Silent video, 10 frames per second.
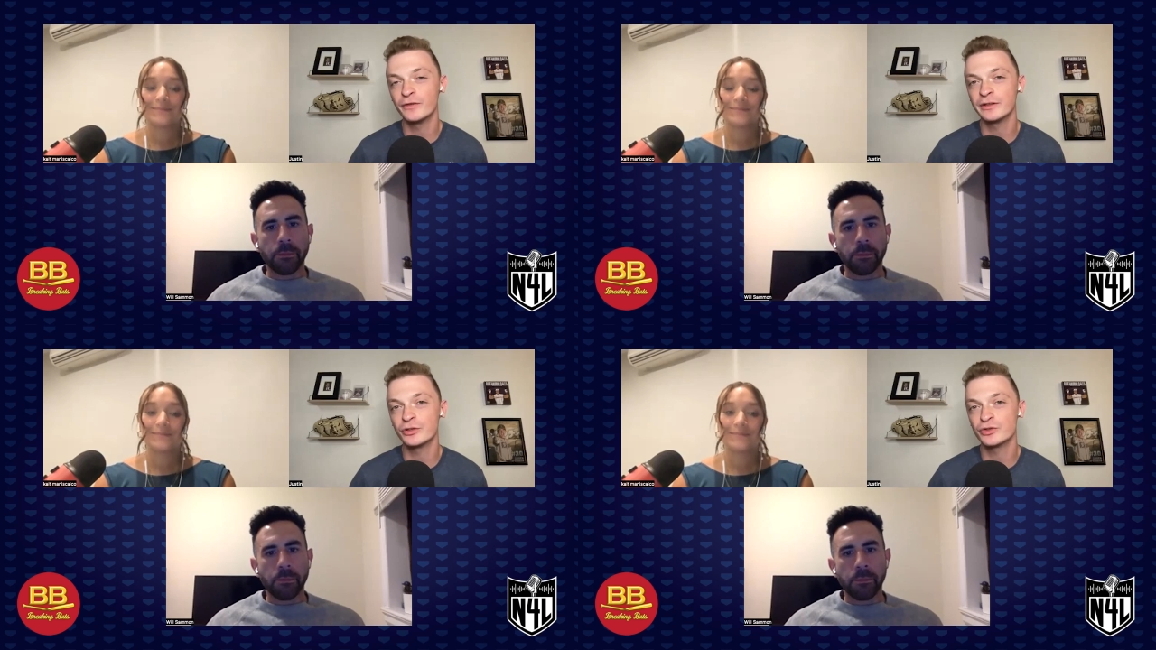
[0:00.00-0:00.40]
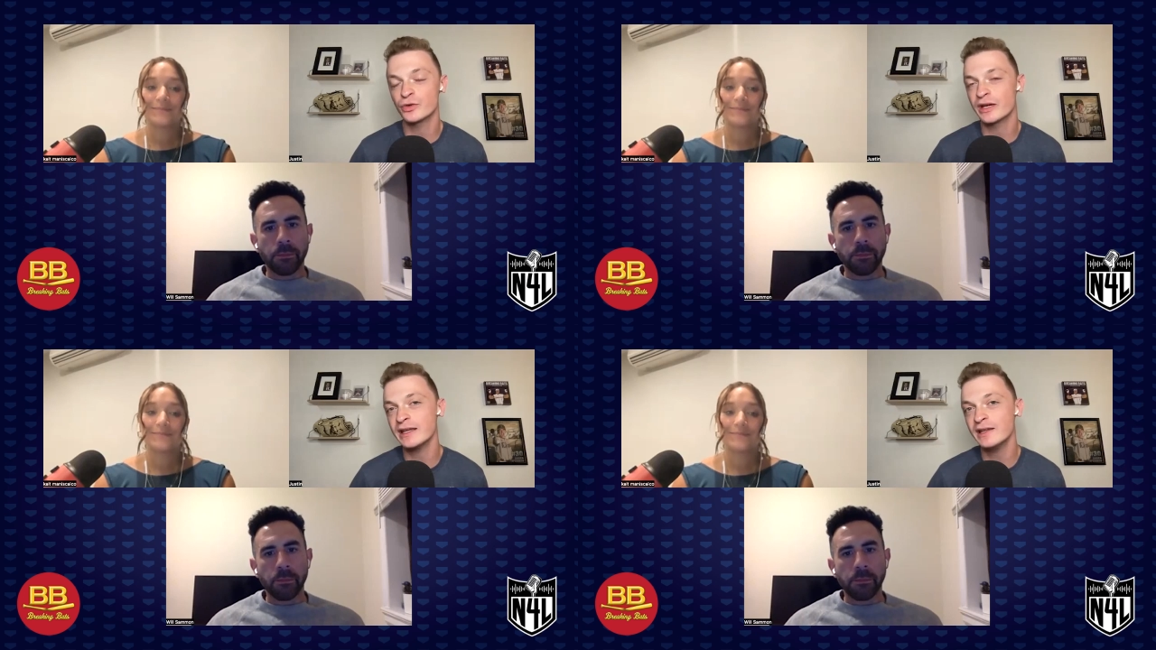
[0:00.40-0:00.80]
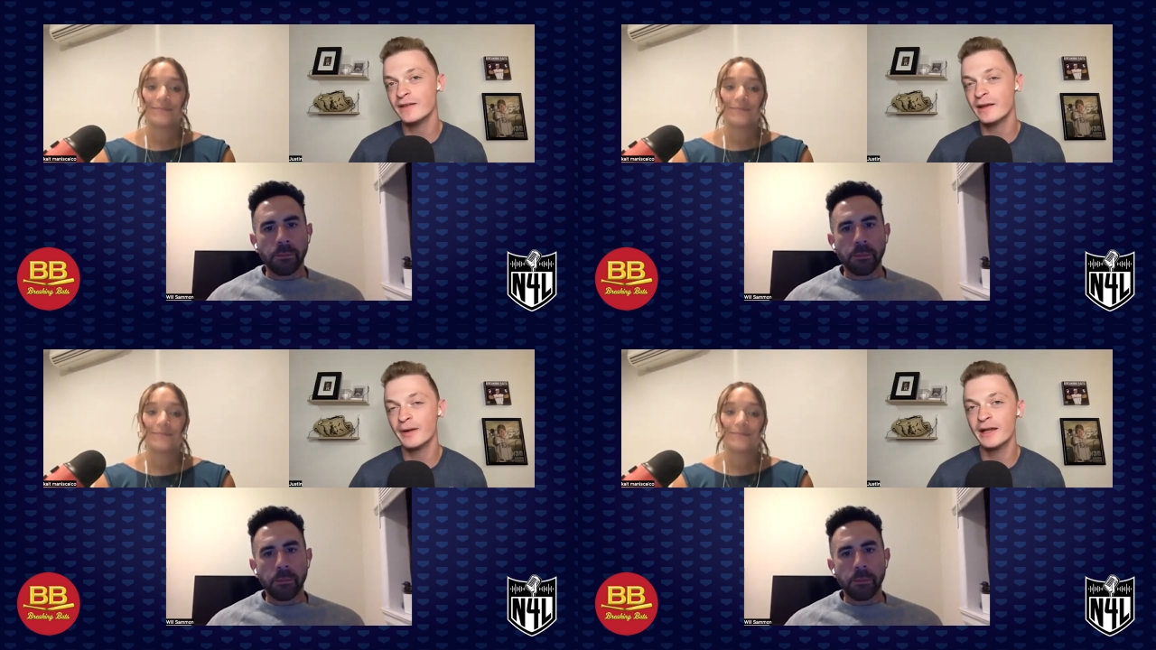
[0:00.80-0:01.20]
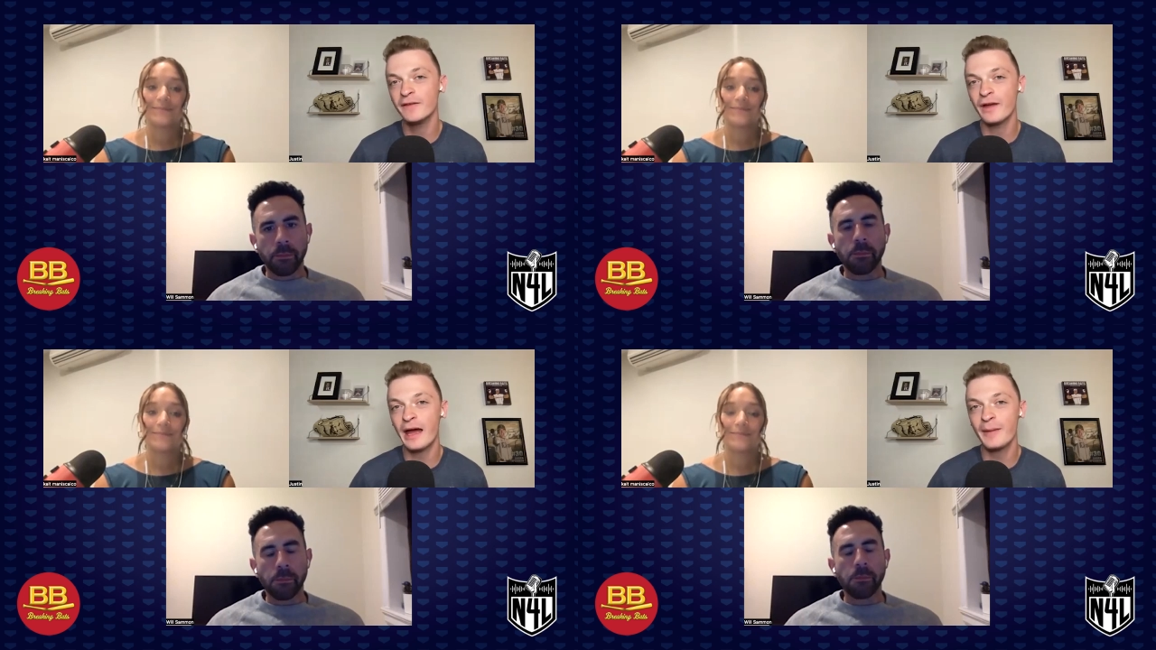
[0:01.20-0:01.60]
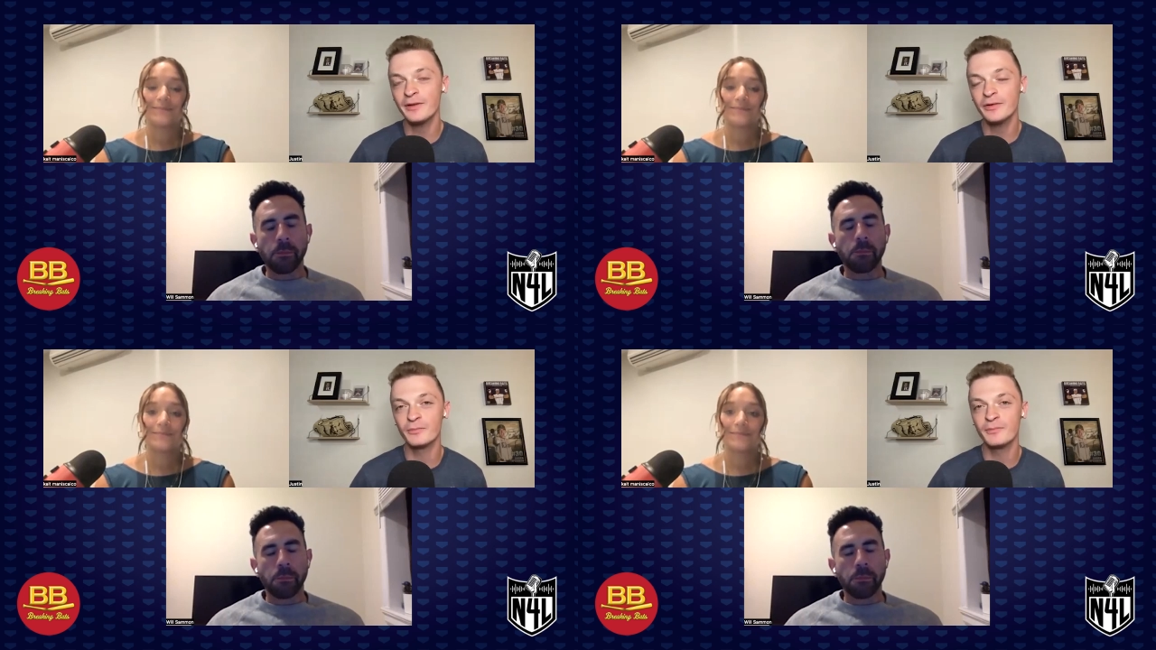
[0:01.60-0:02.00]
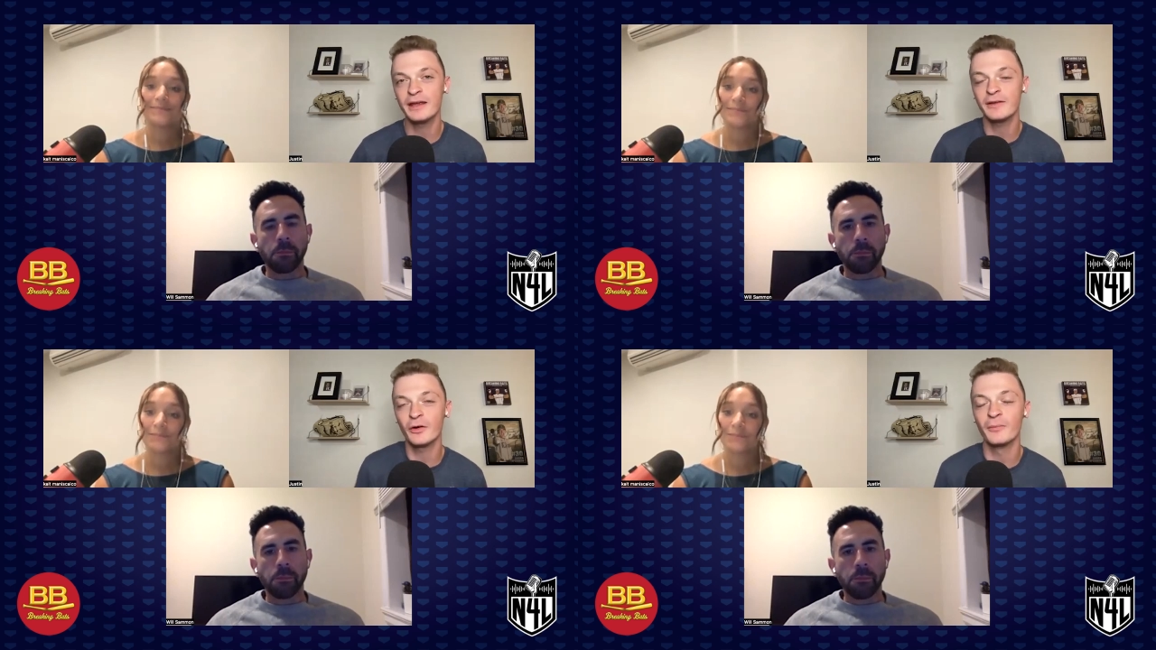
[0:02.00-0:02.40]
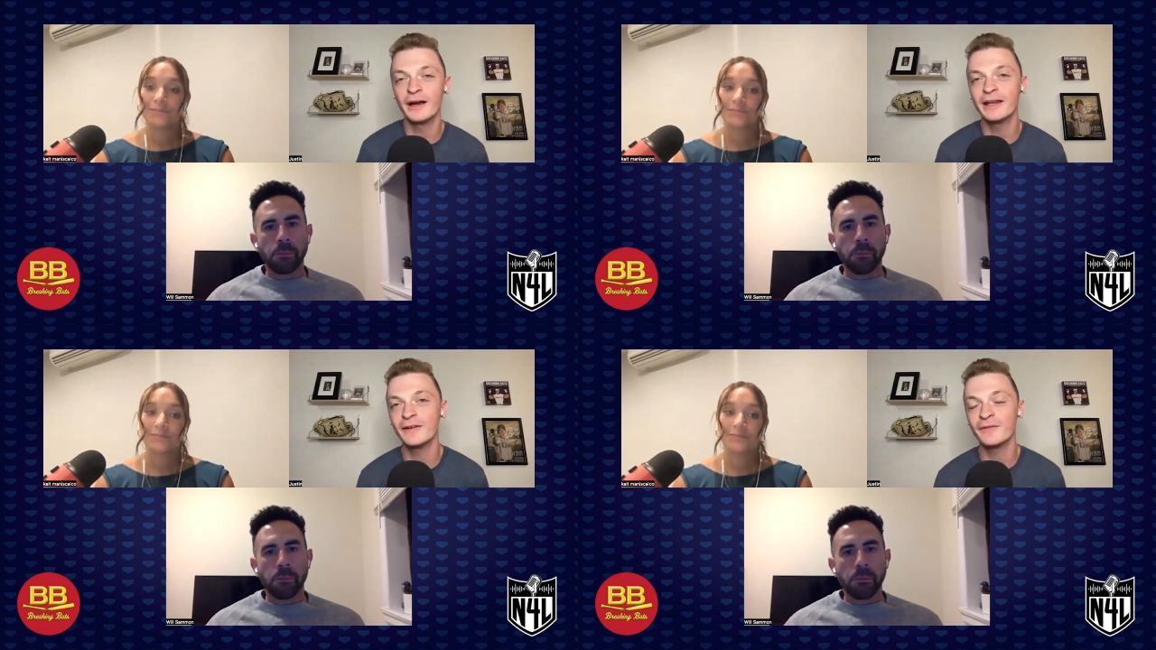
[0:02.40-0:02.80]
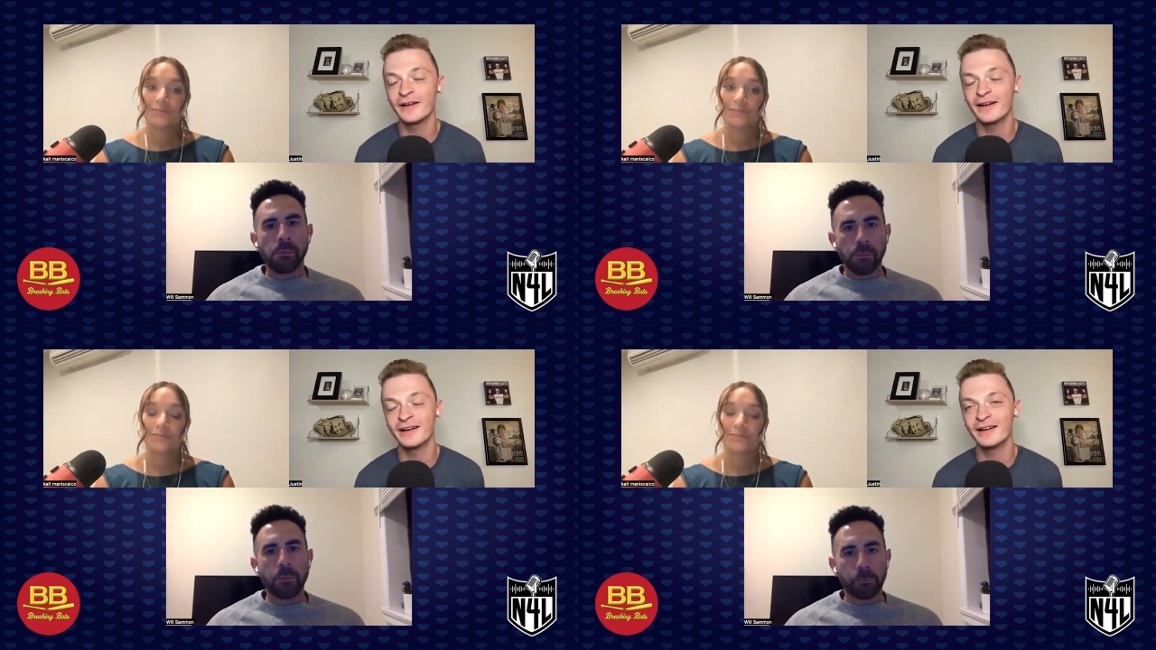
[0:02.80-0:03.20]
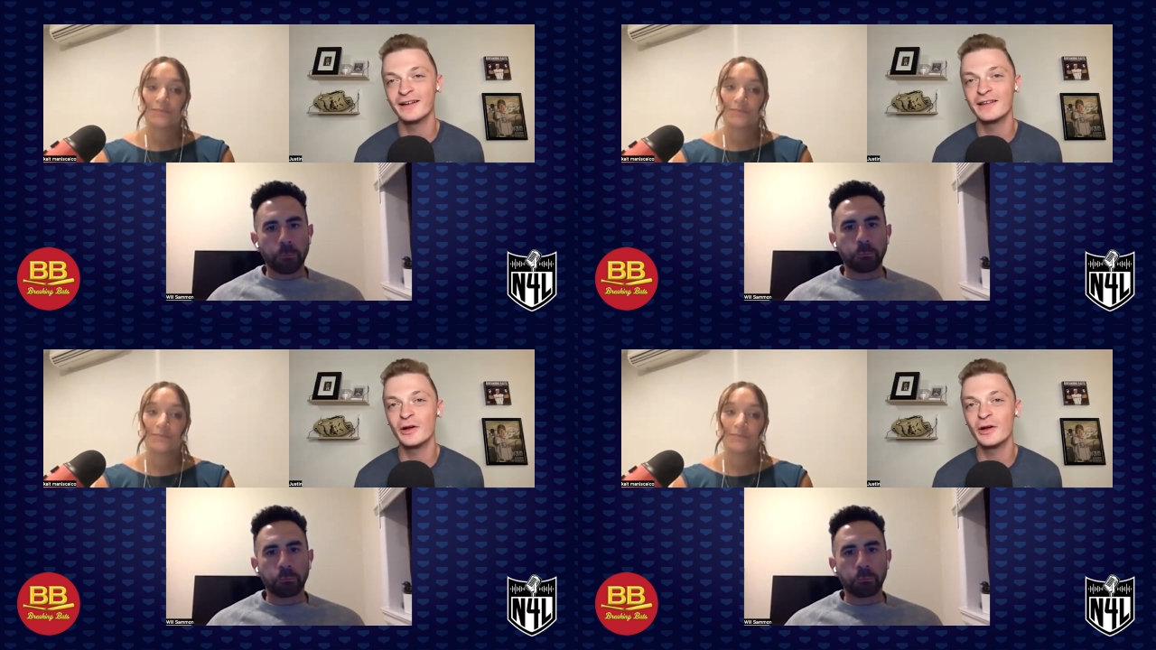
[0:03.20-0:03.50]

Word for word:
Speaker 1: involving a trade that might have happened or may or might have, uh,